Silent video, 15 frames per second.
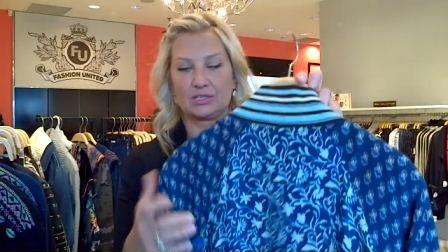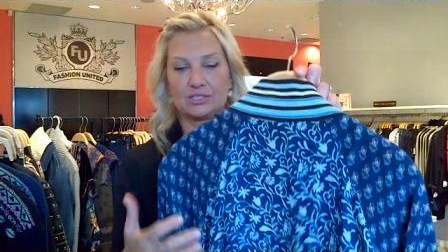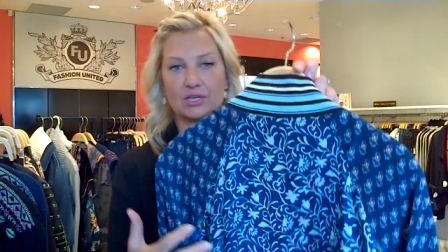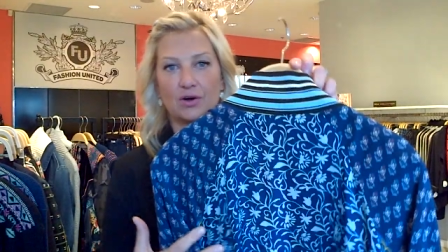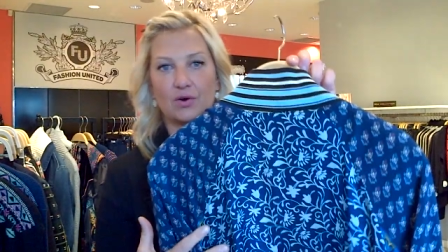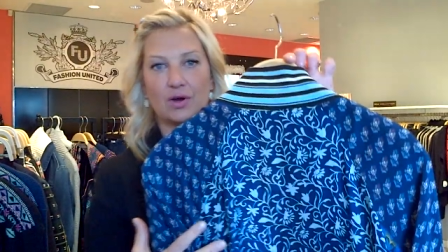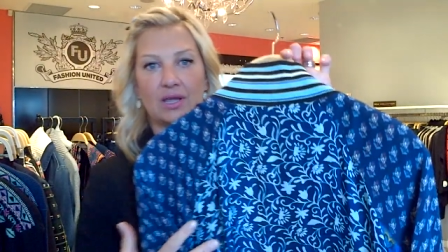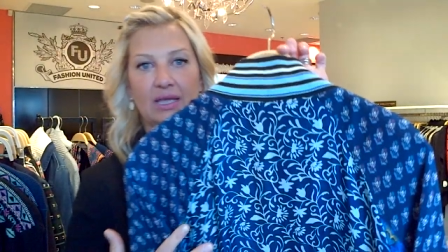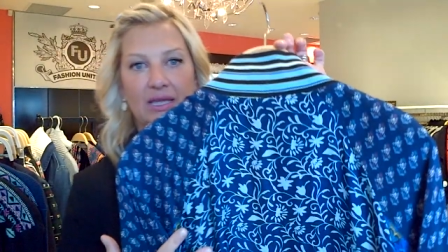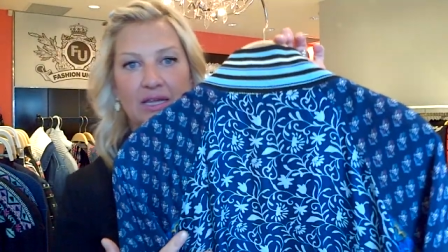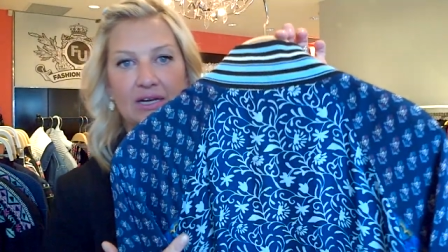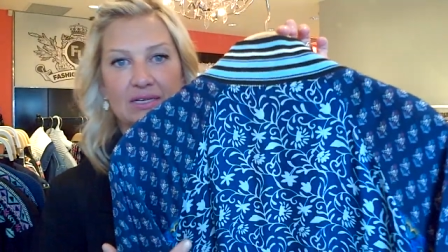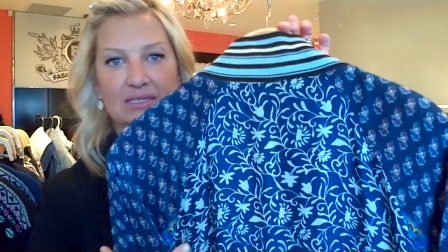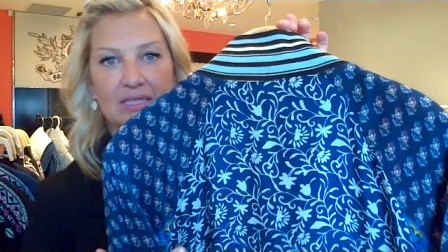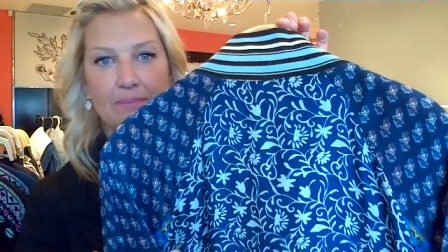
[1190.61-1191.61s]
So
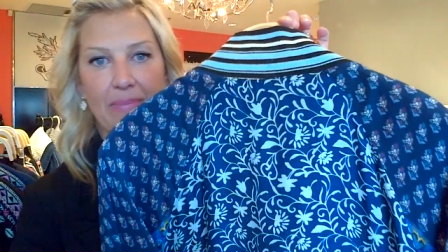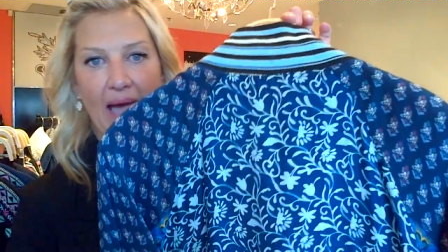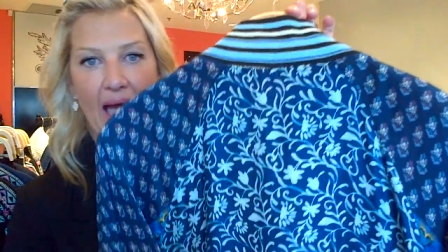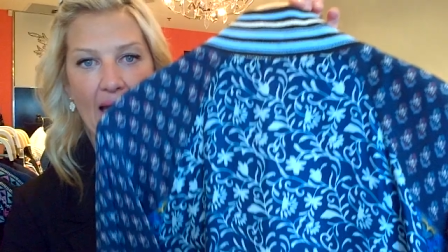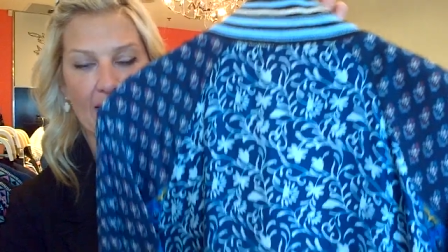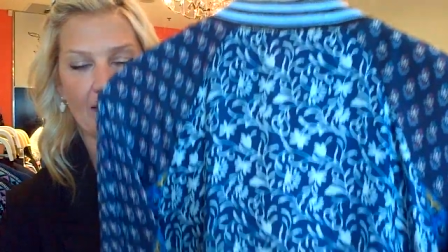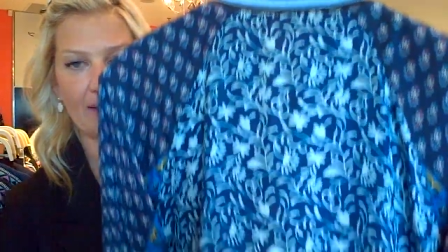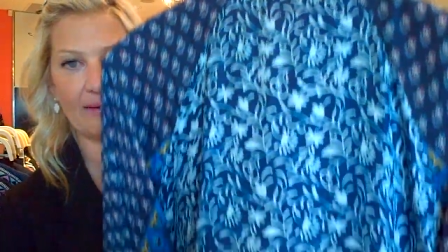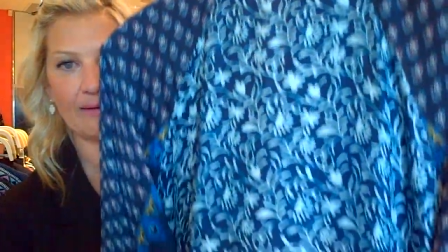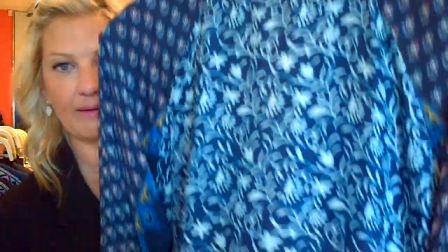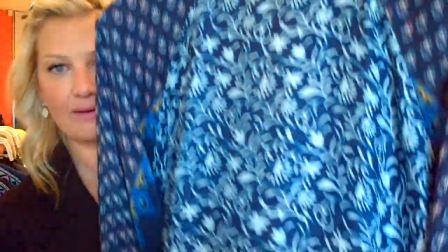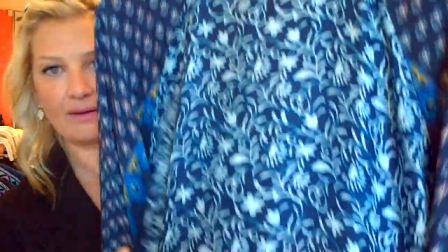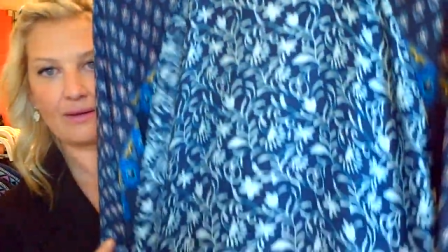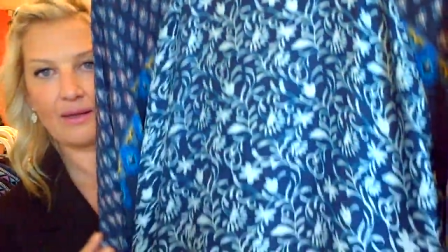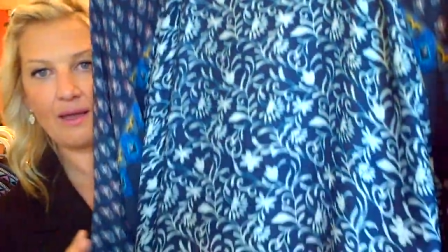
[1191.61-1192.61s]
here's the back
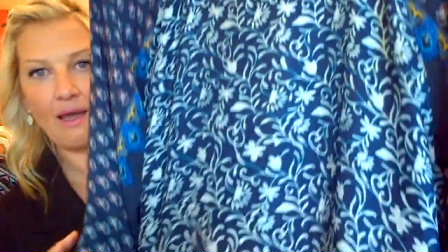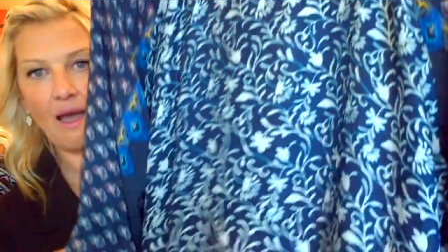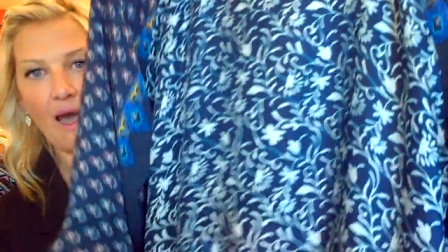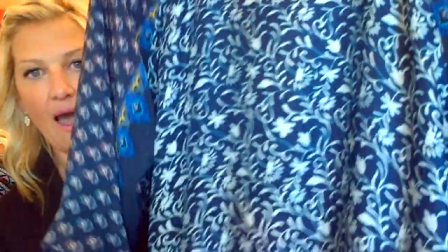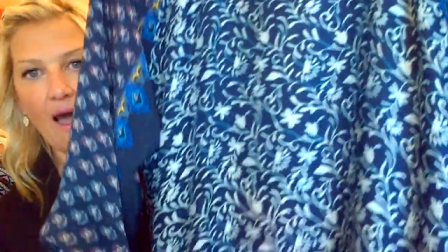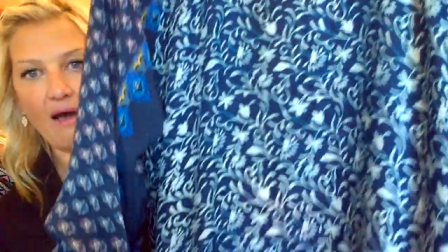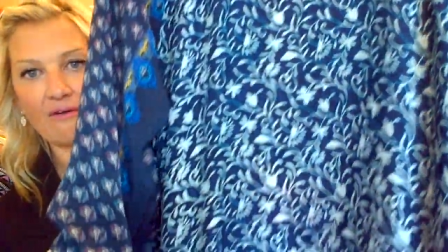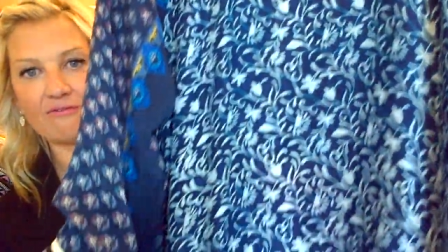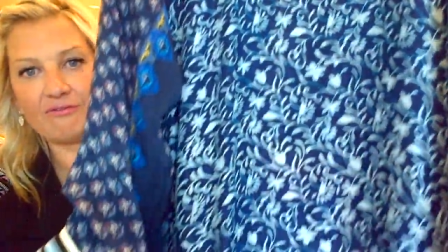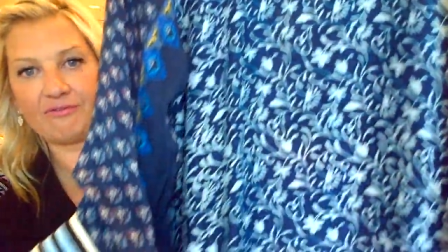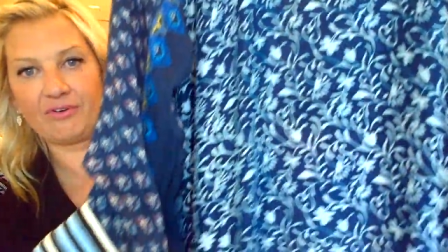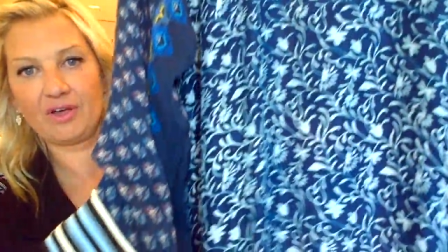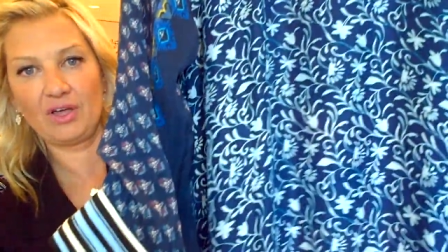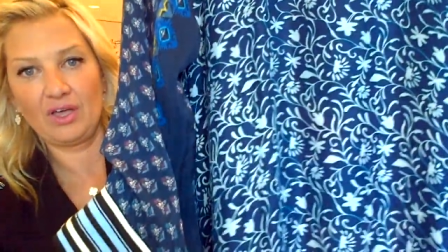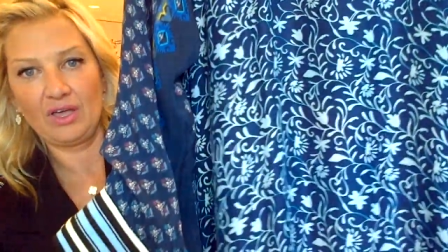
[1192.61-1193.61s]
of
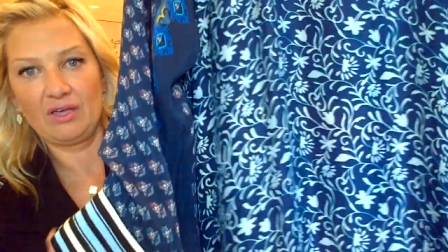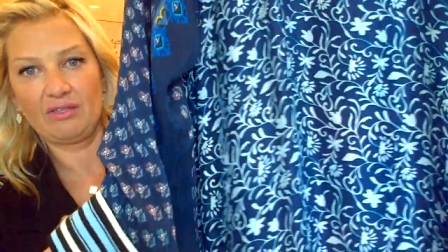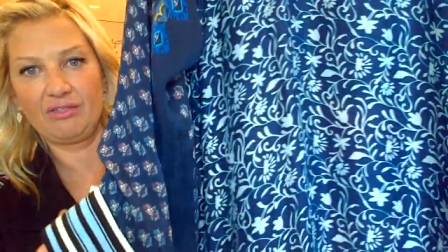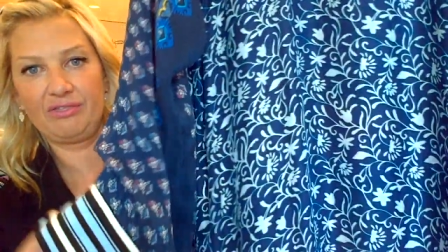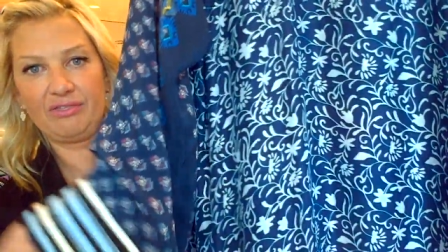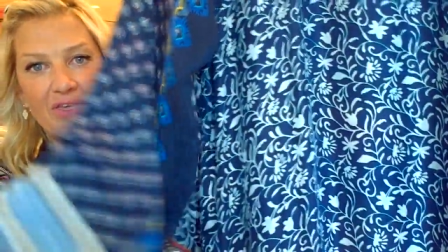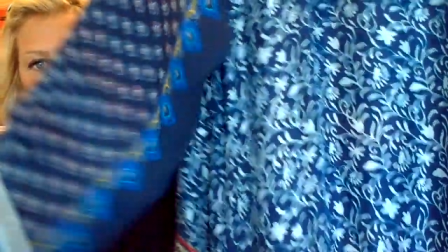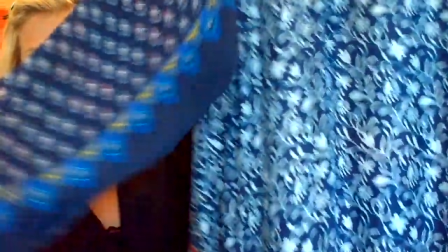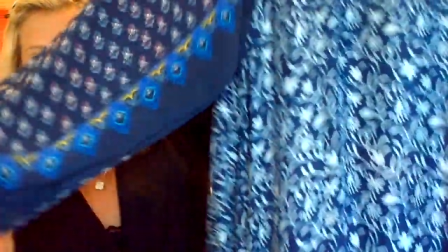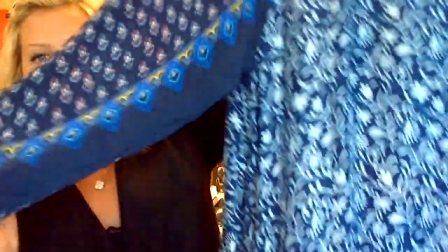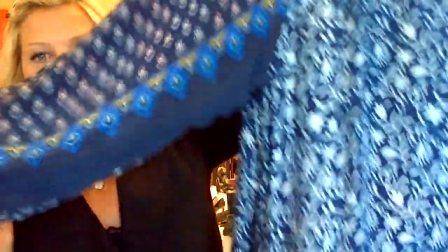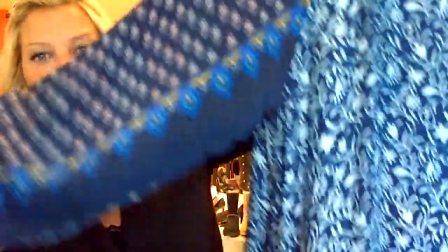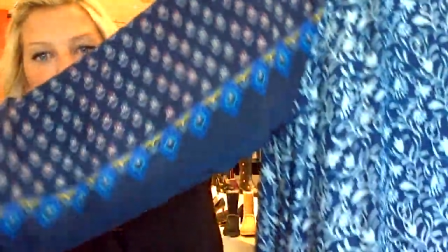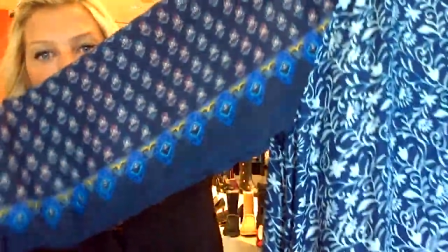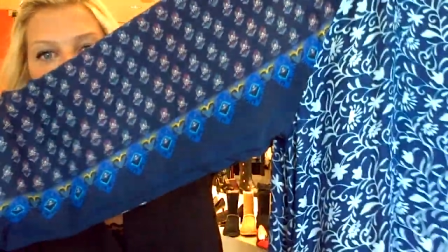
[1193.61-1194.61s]

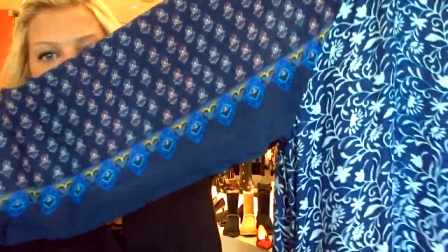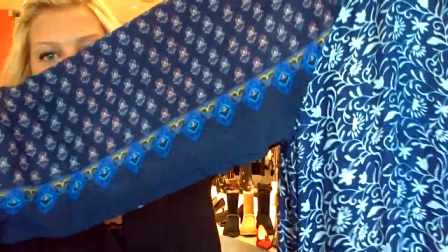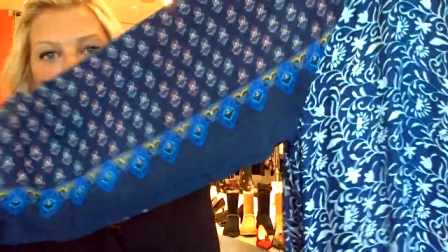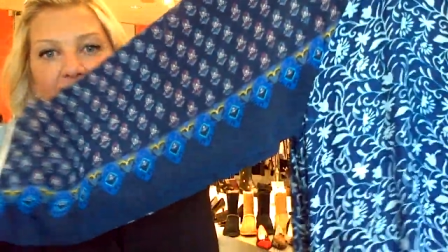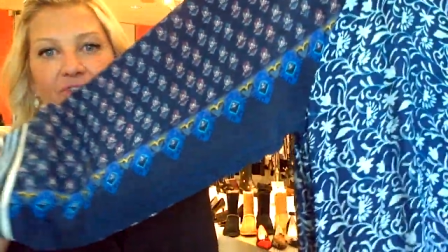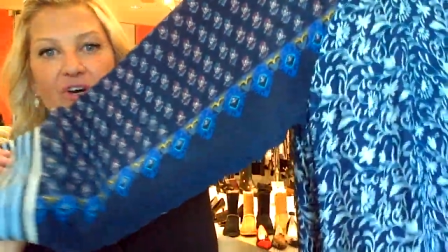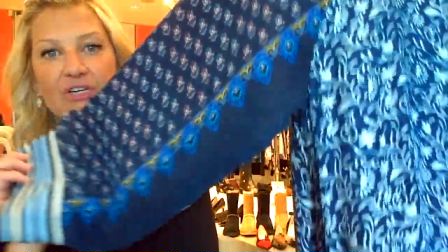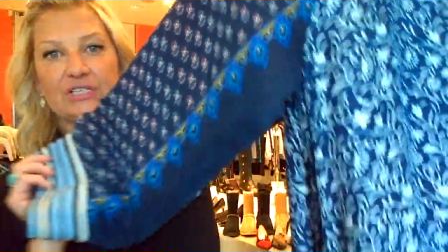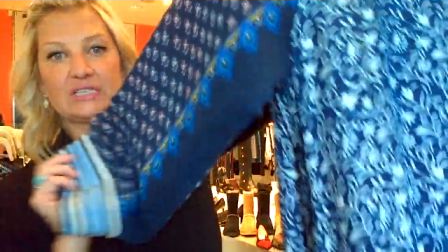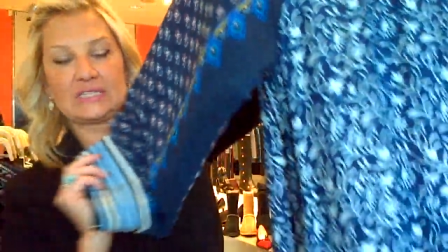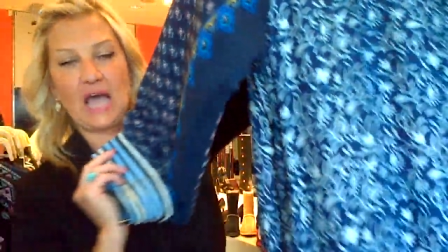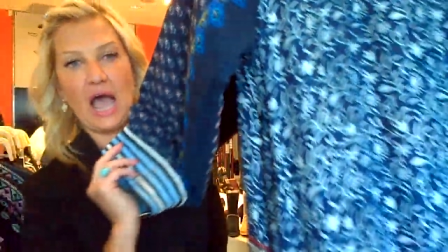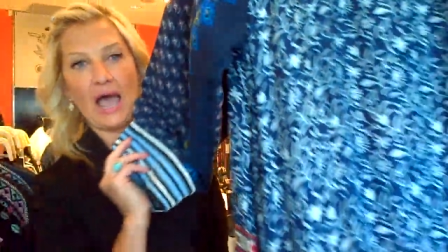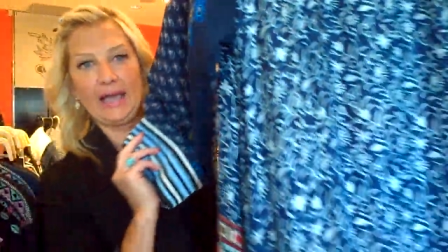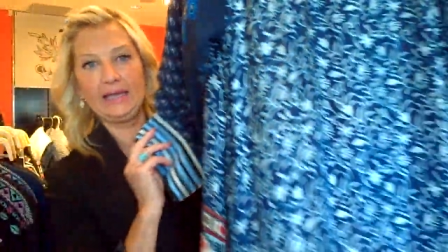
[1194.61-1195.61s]
the reverse
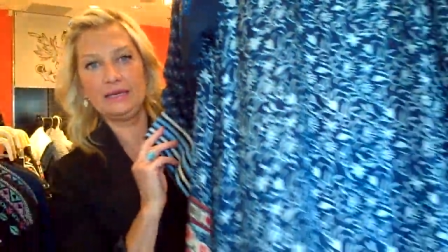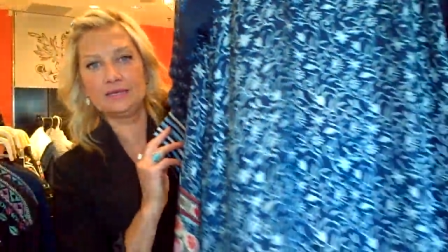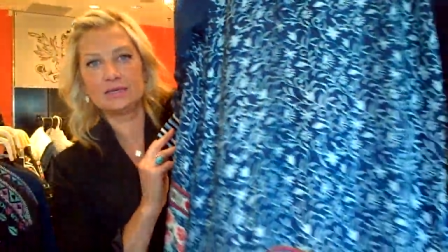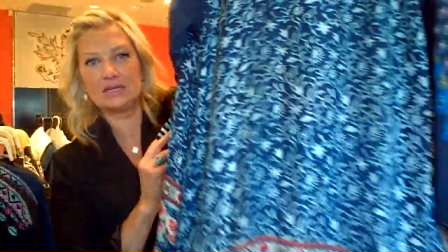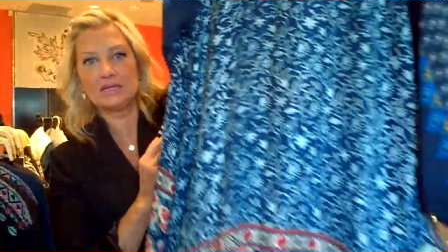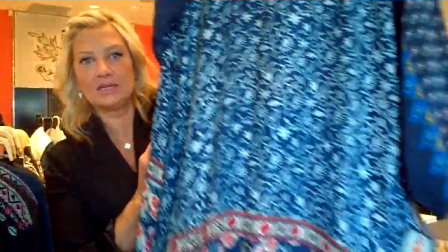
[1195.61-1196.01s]
side.